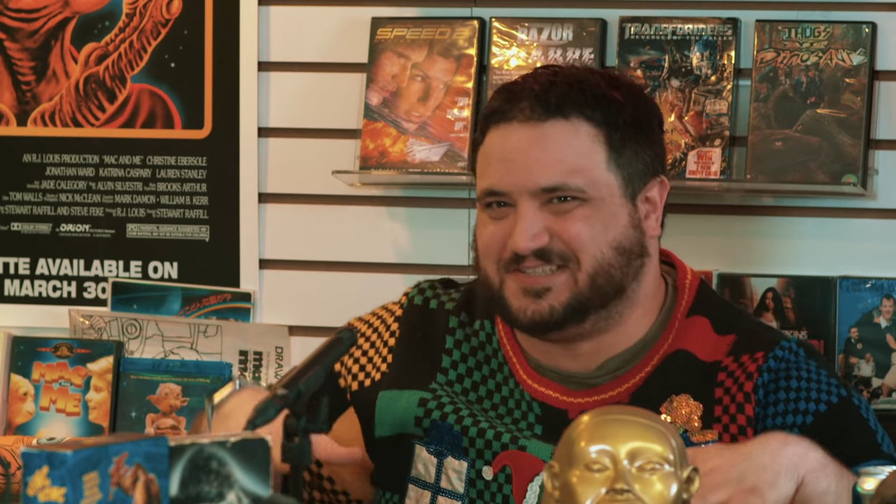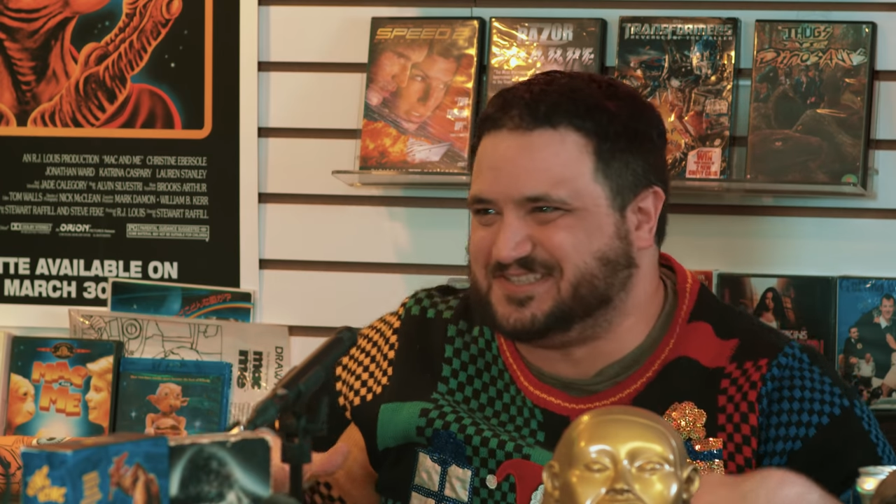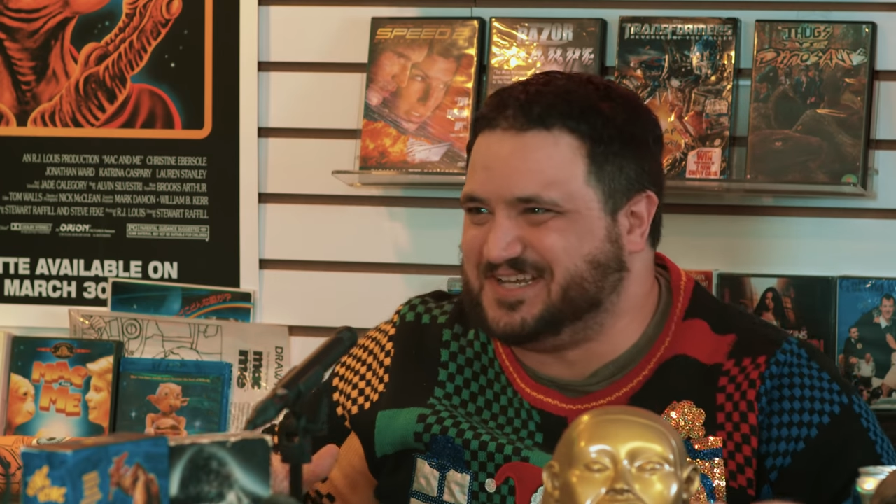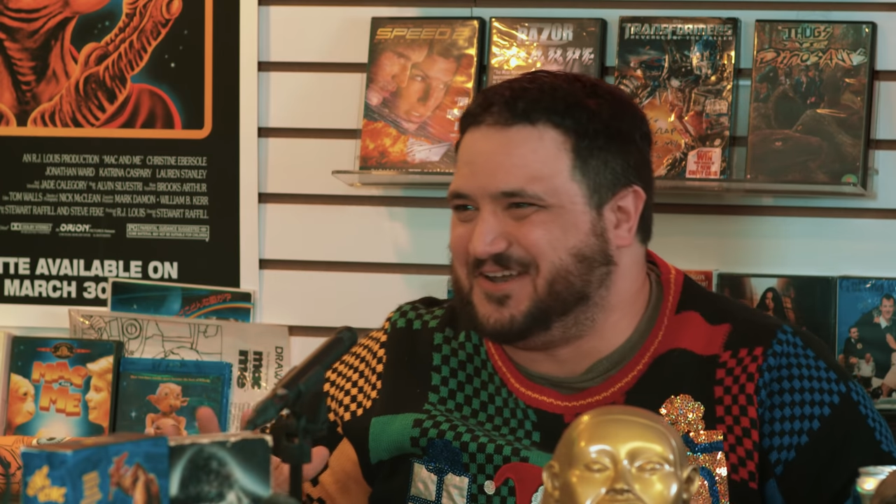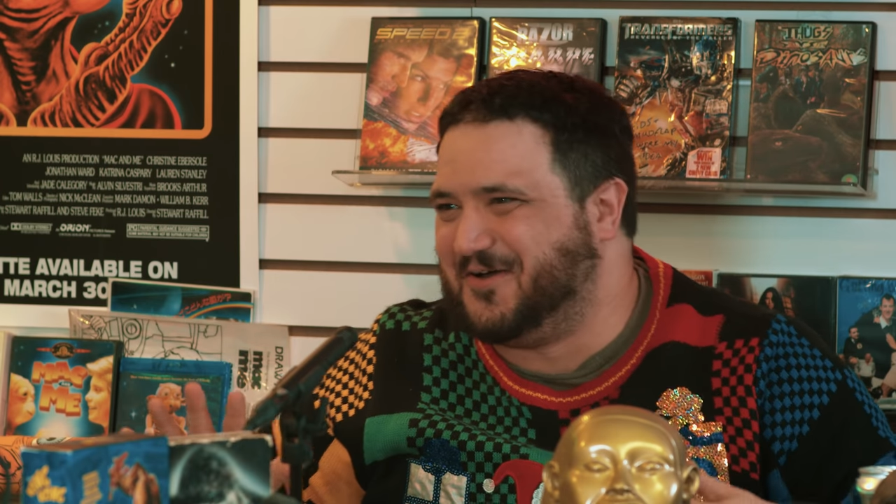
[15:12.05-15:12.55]

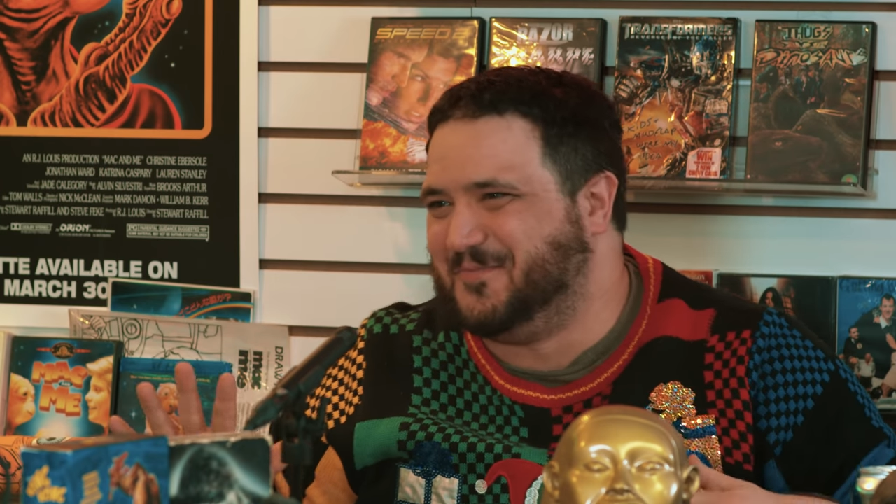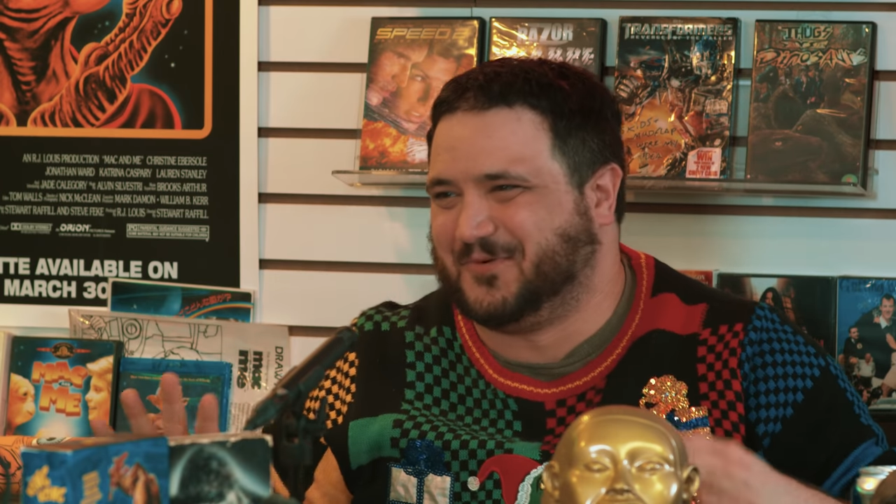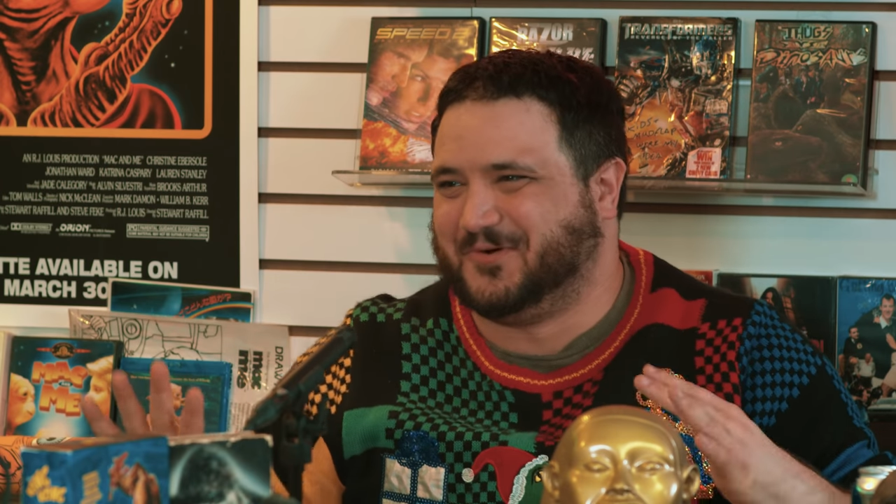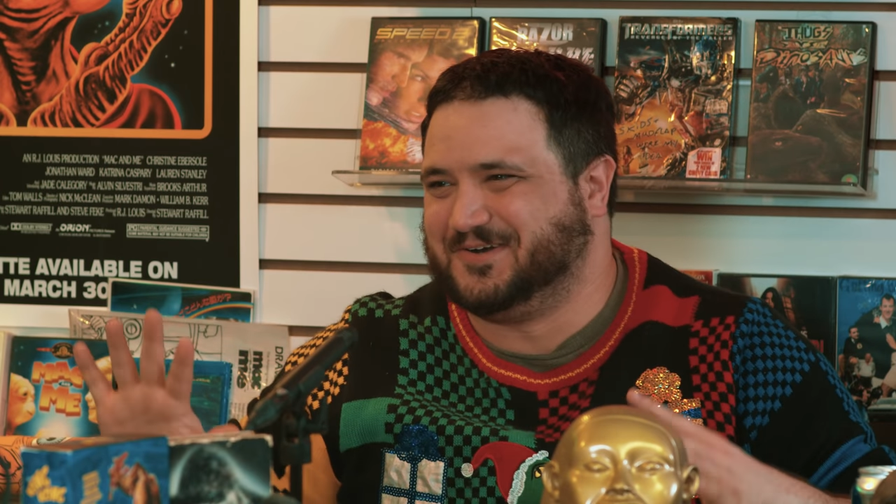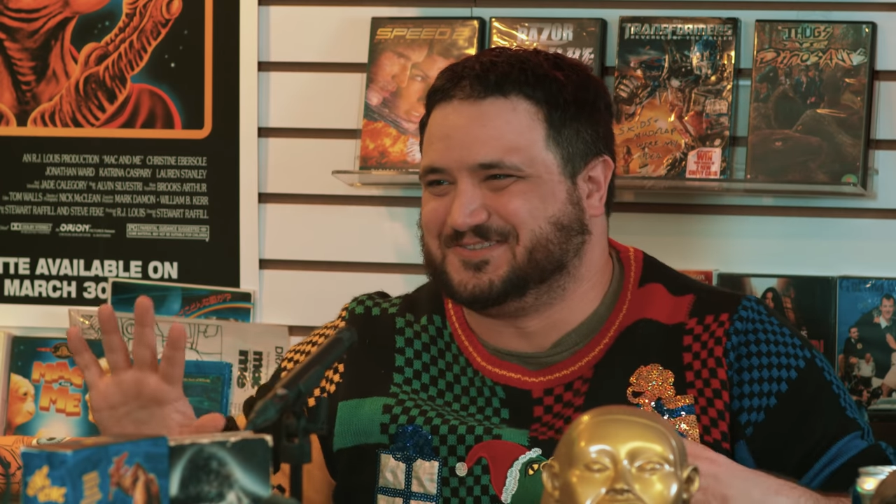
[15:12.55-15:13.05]
sneak on
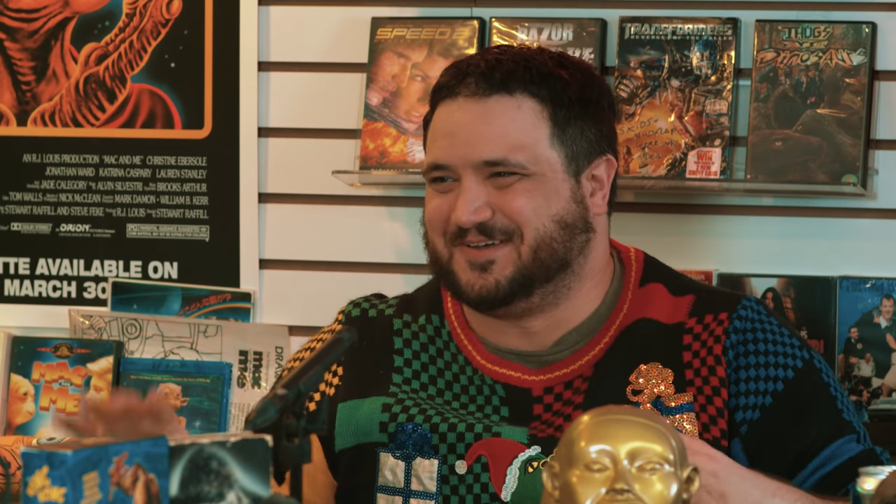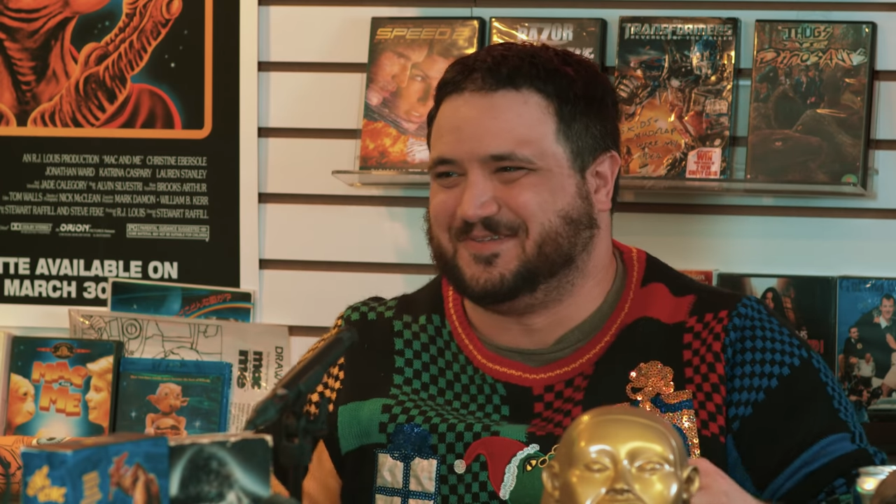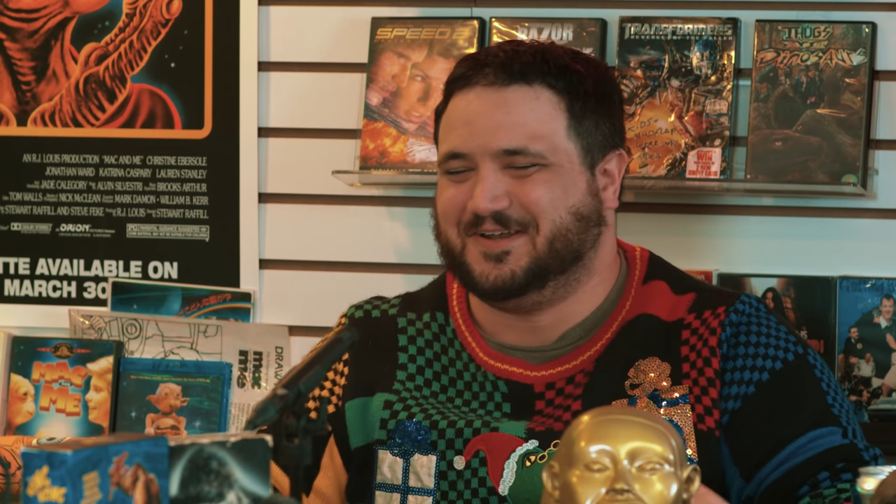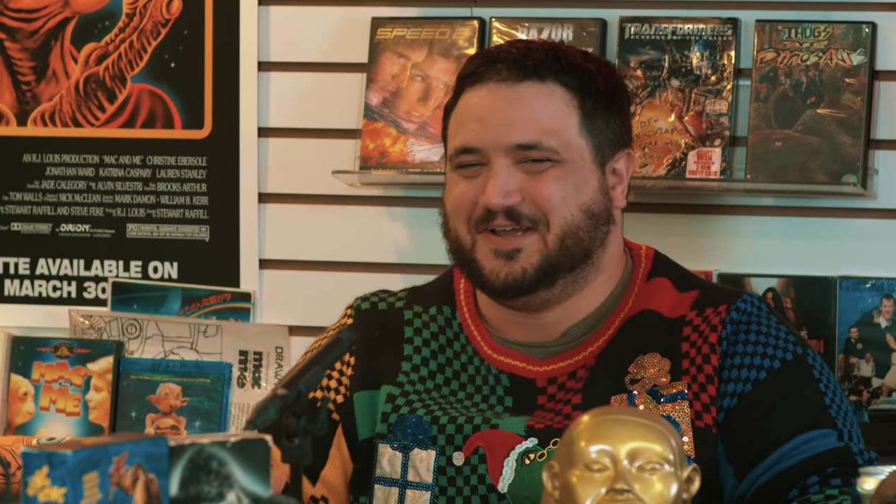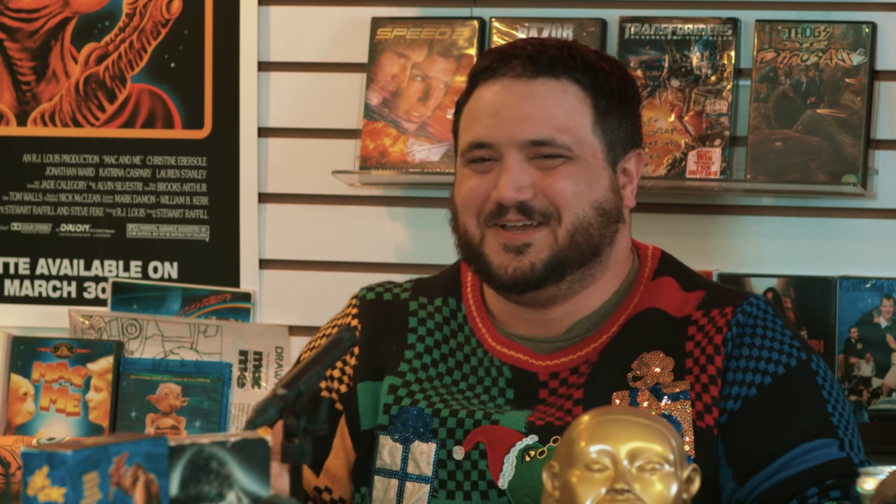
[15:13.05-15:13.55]
board or
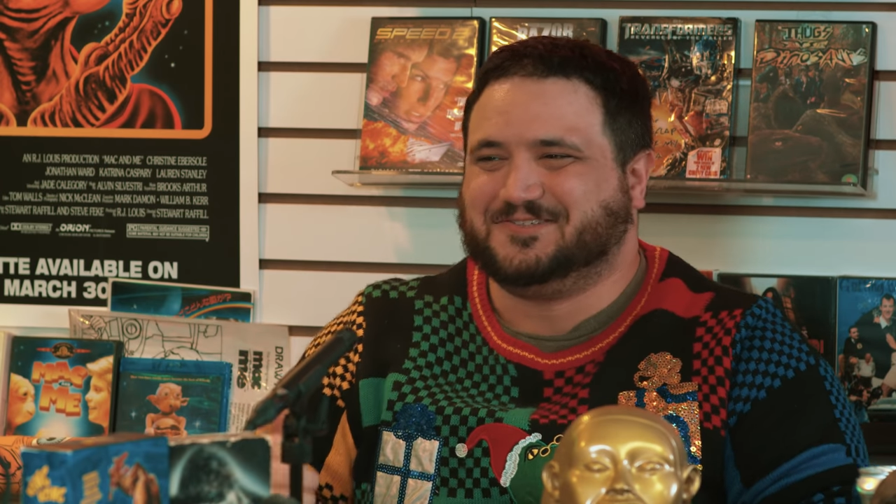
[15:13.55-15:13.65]
something.